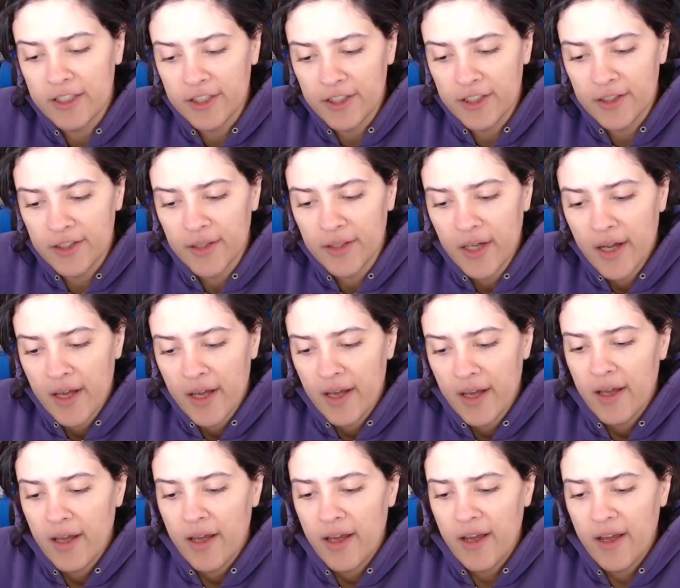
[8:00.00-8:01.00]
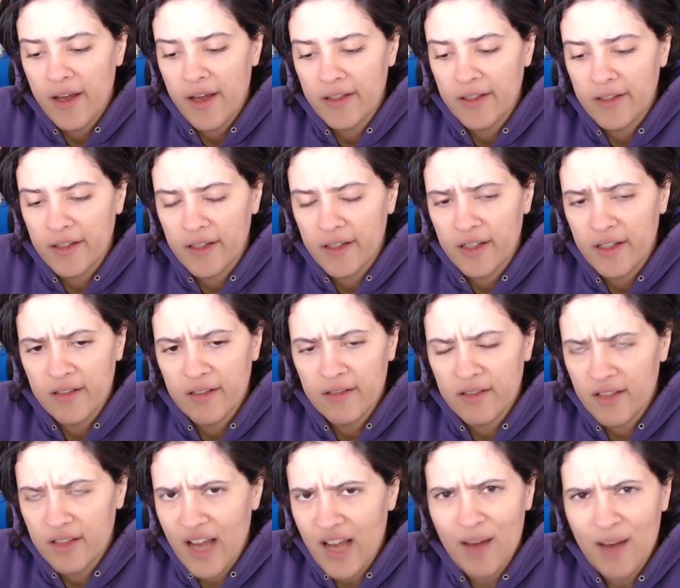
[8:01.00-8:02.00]
you. And
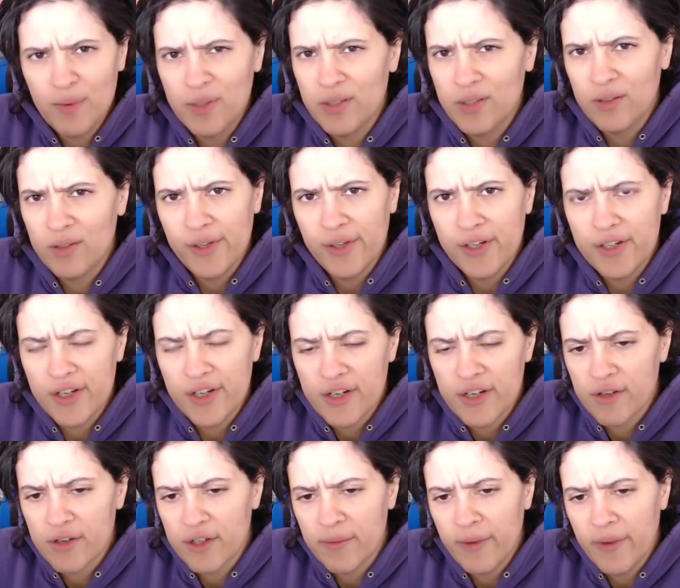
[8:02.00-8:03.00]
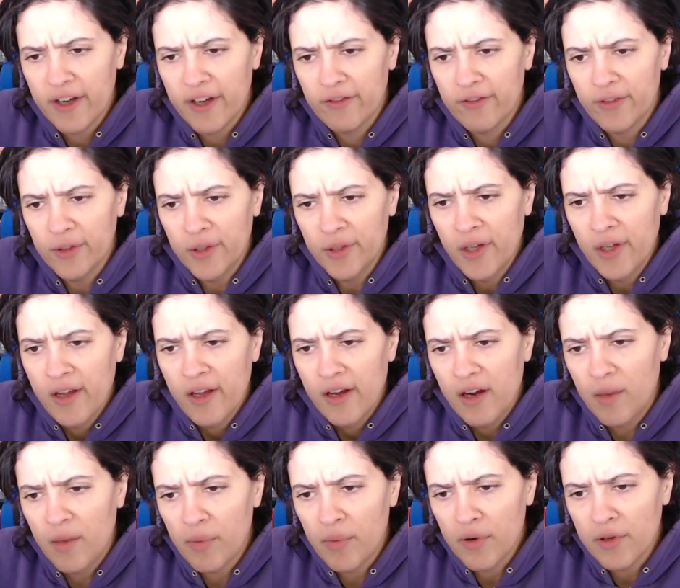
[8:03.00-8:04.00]
absolutely disrespectful
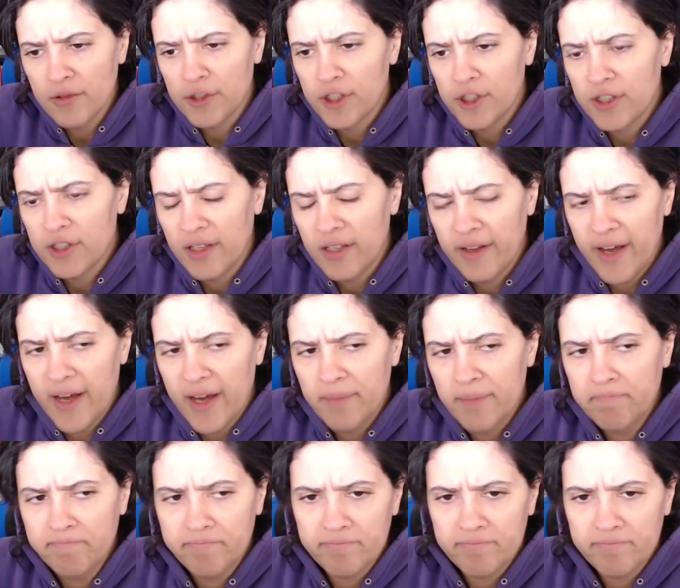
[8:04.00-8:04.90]
approach to that.